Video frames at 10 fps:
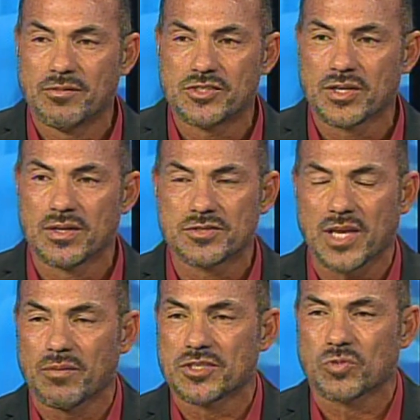Jones,
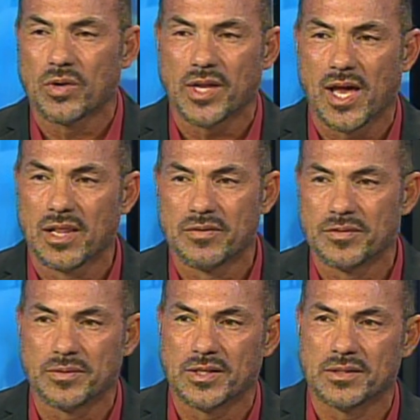that was one hell
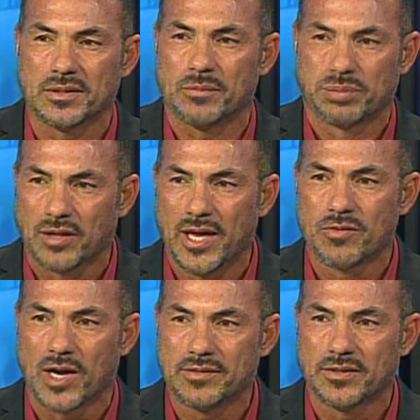of a play
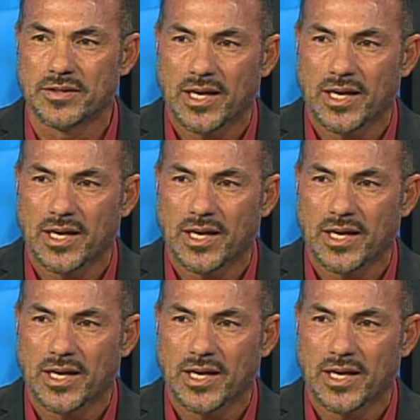right there.